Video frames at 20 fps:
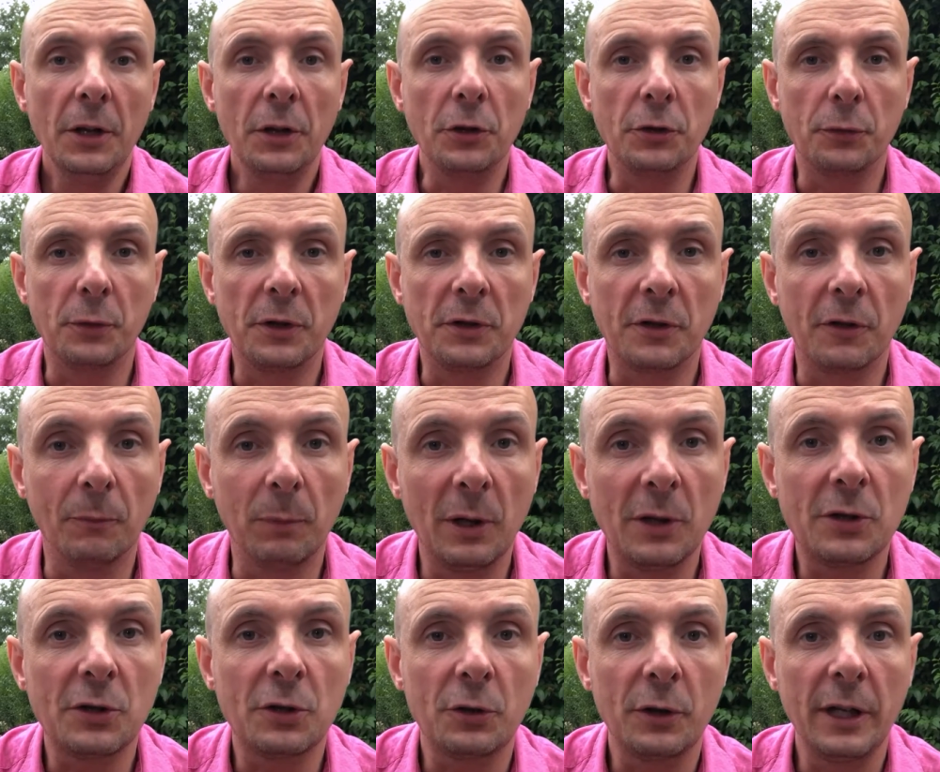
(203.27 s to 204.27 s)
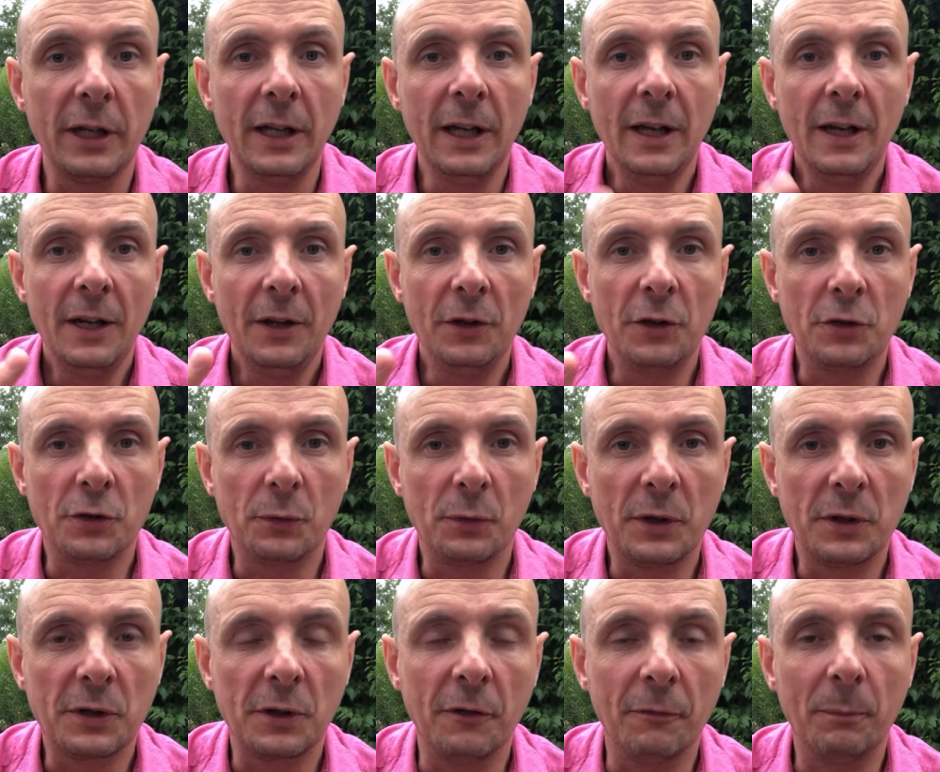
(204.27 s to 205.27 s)
There's a risk of blistering, there's a
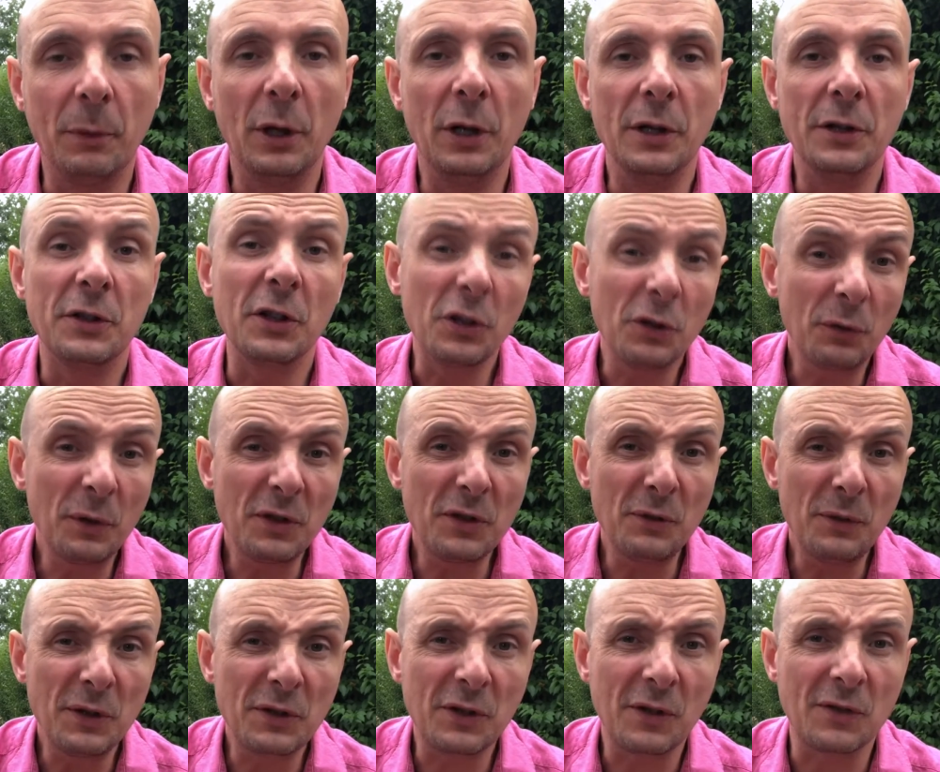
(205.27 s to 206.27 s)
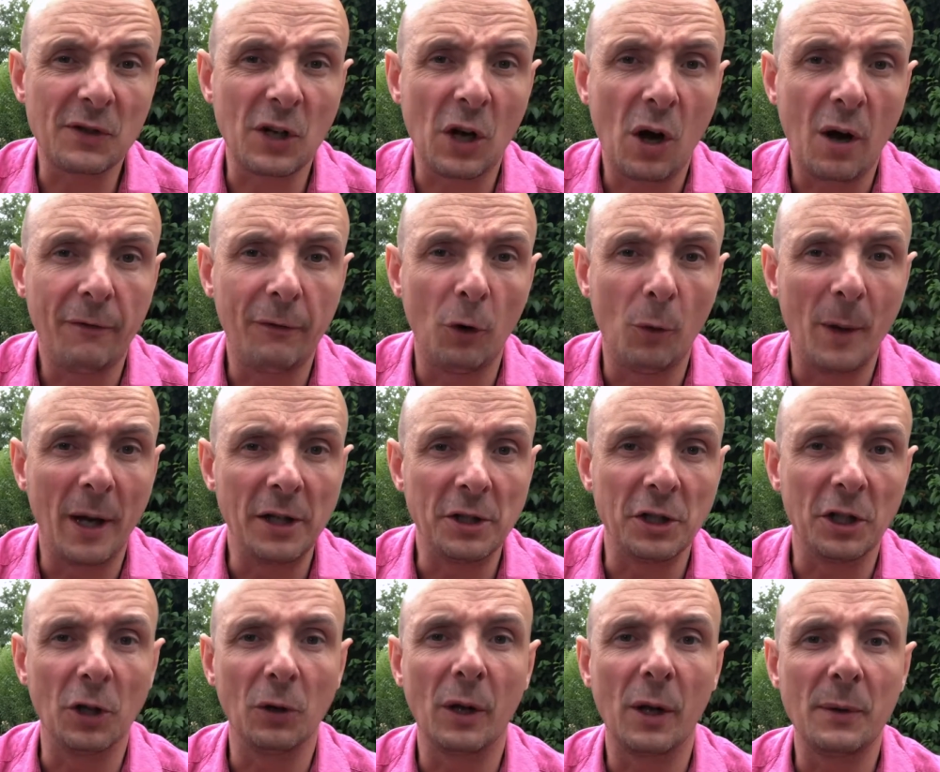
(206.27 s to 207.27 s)
risk of burns, and there is a risk of scar
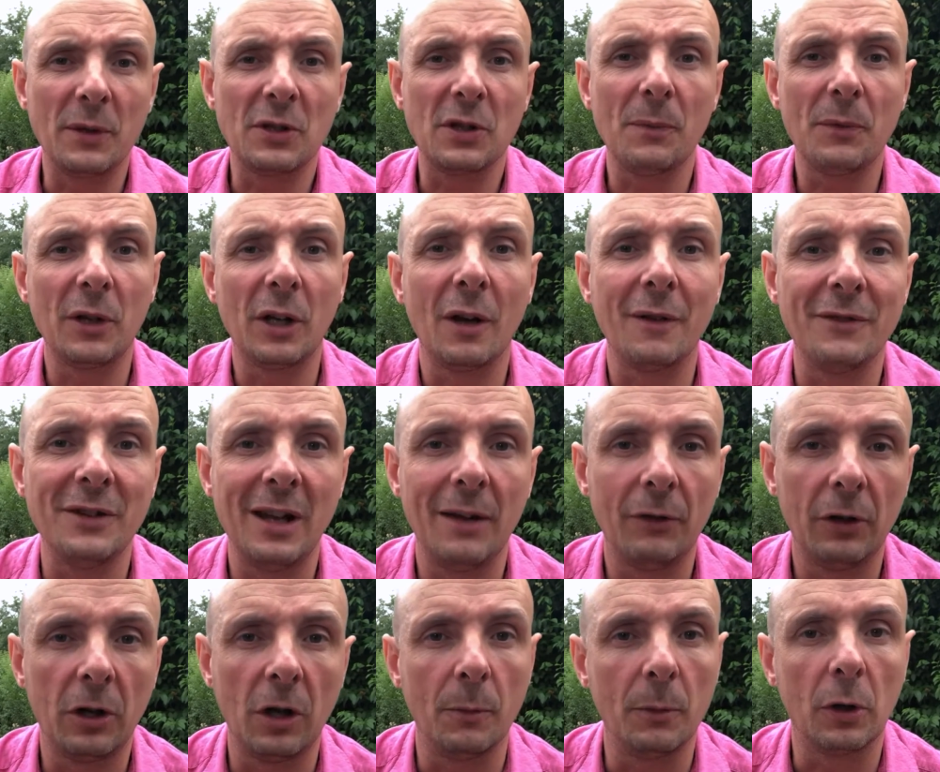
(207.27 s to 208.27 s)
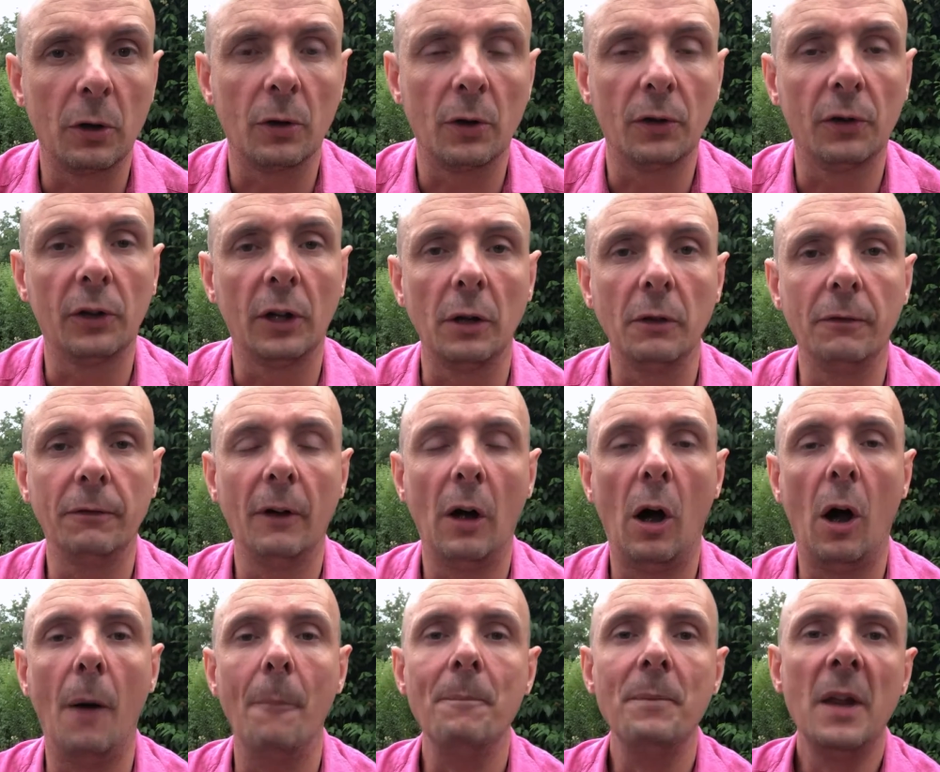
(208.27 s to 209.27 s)
formation, although it's something I've never come across so
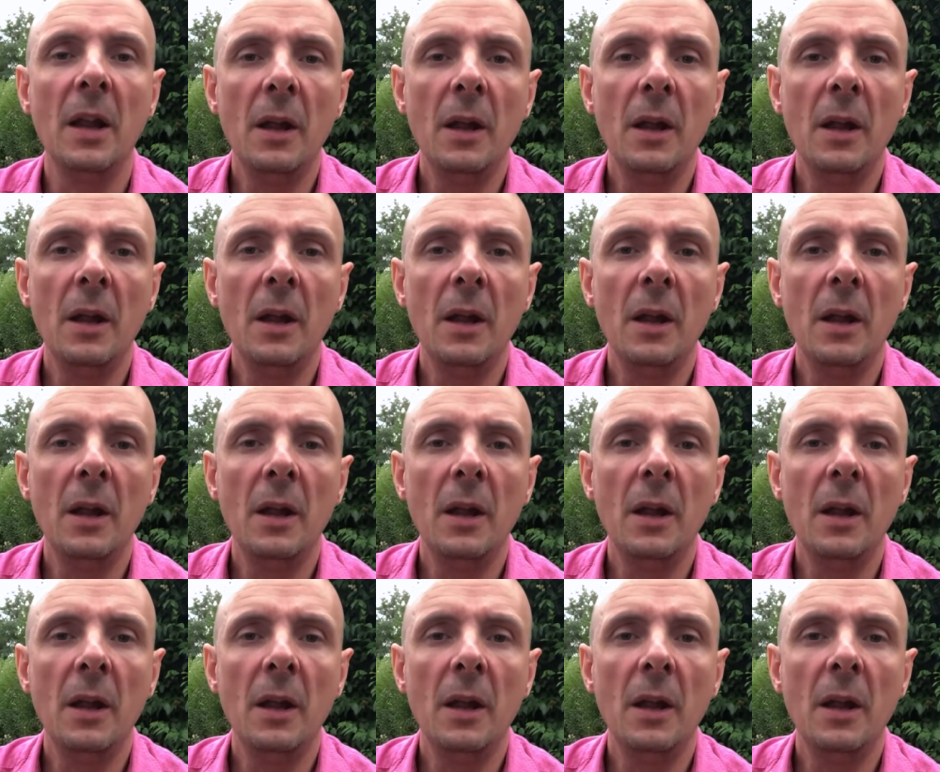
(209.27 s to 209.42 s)
far.